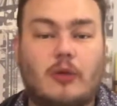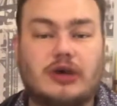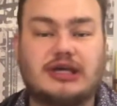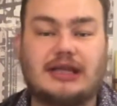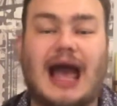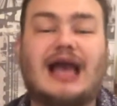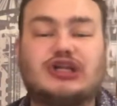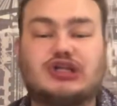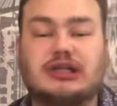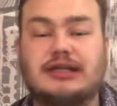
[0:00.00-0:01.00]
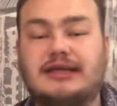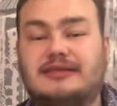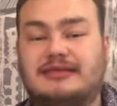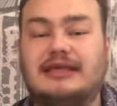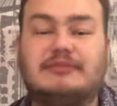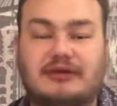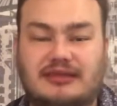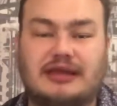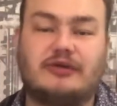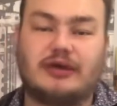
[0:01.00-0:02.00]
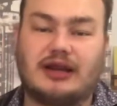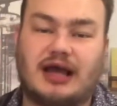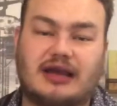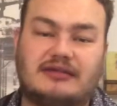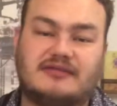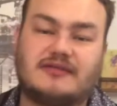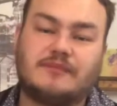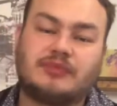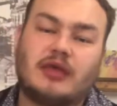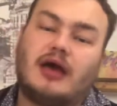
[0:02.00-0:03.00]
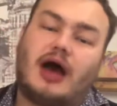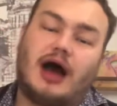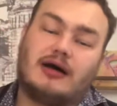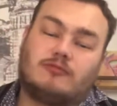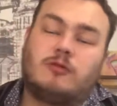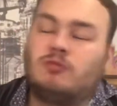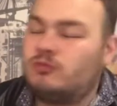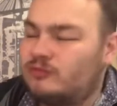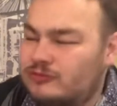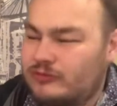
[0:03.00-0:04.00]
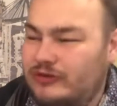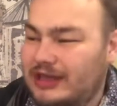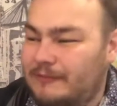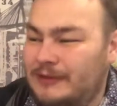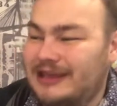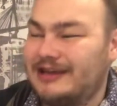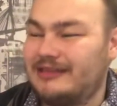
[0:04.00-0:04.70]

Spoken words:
which can actually dematerialize reappear